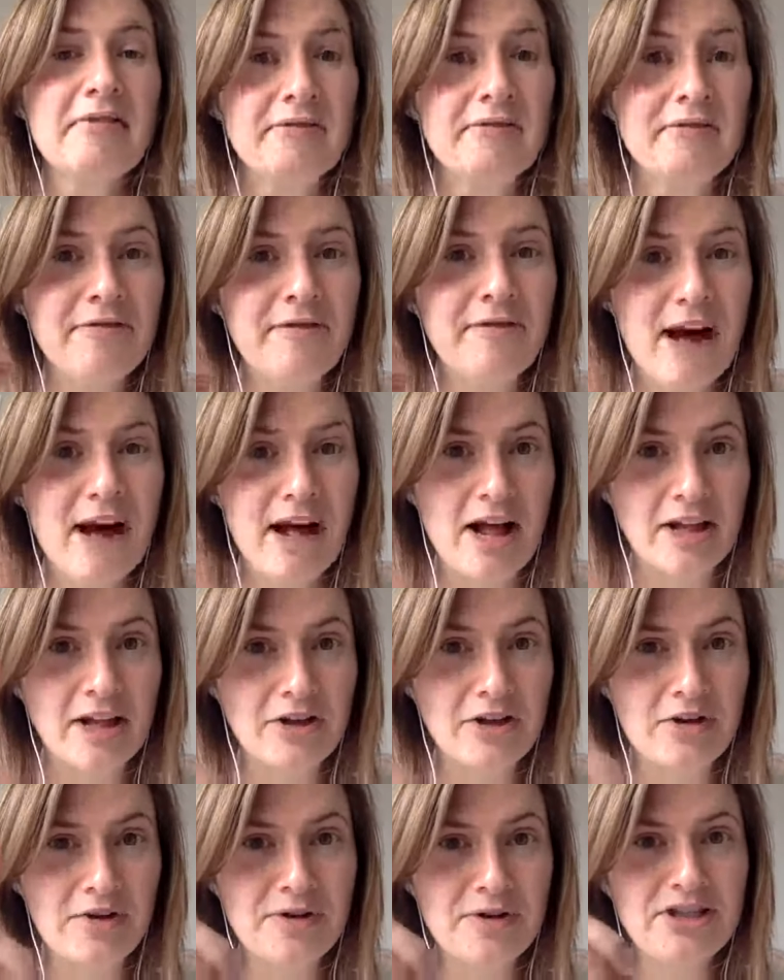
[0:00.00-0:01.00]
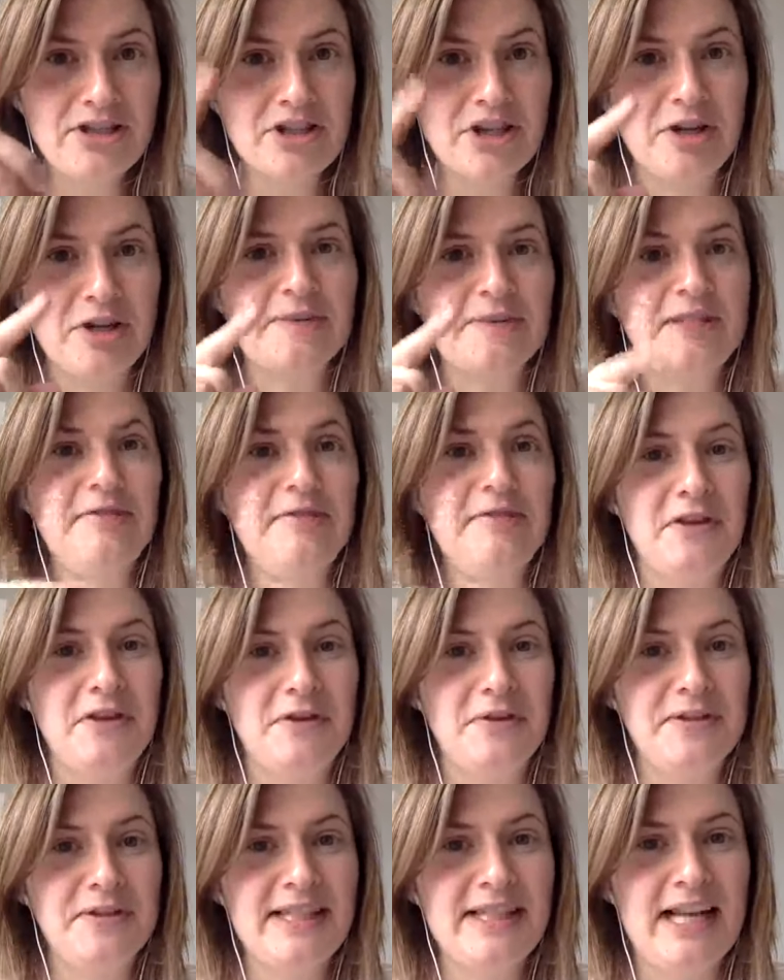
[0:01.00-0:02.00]
follow the terms of
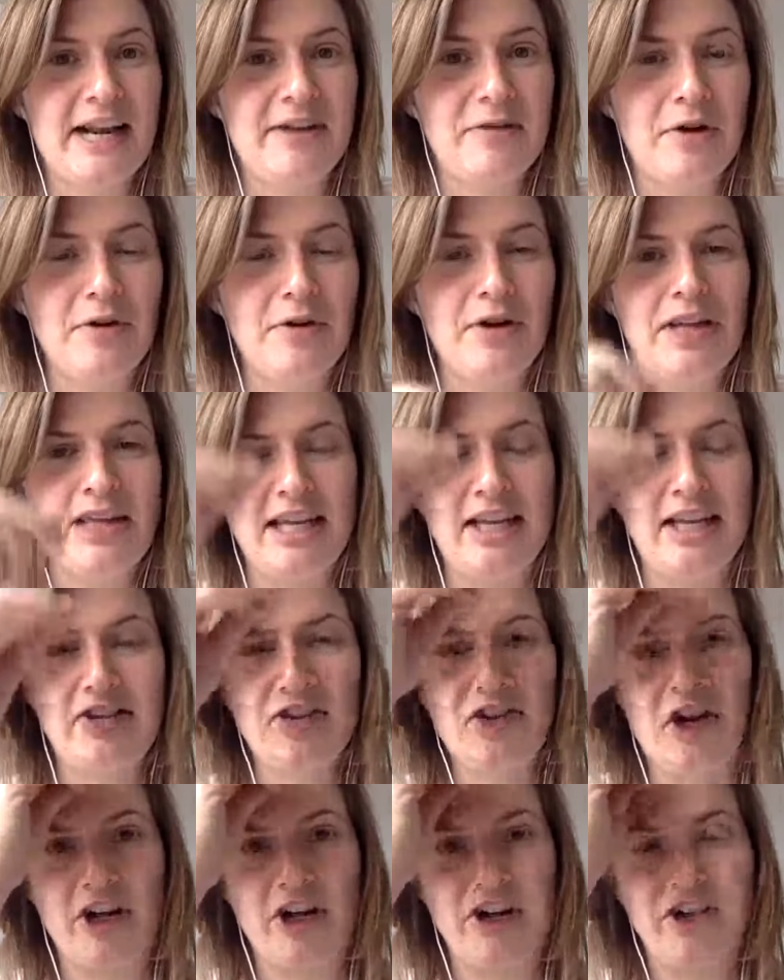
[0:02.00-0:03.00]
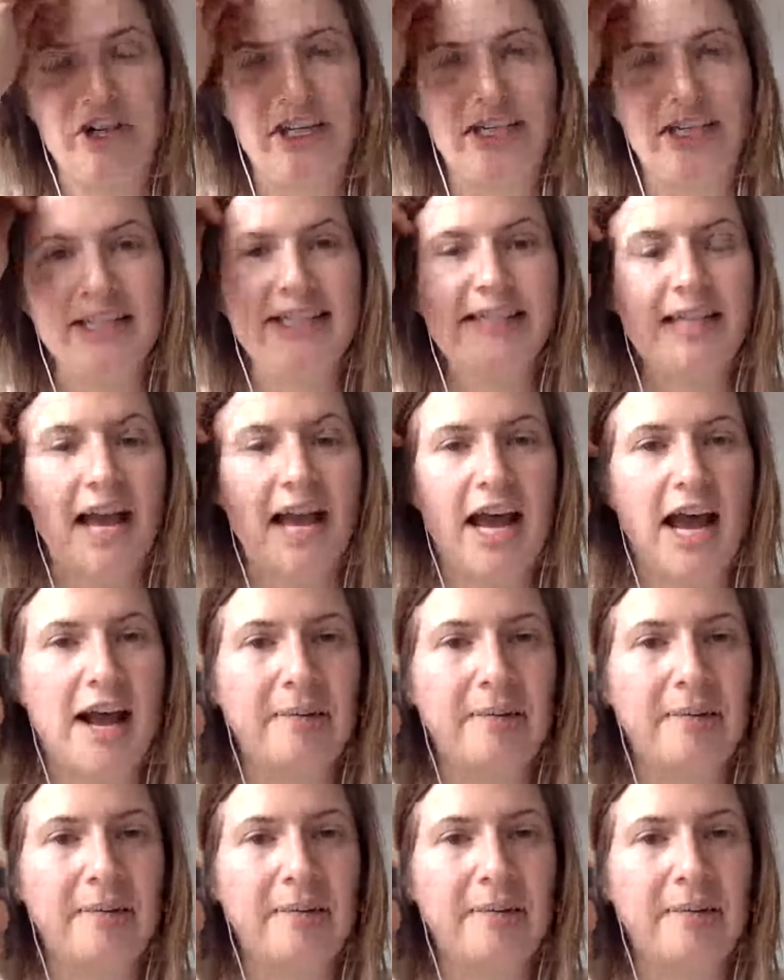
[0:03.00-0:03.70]
use that I wrote in the instructions.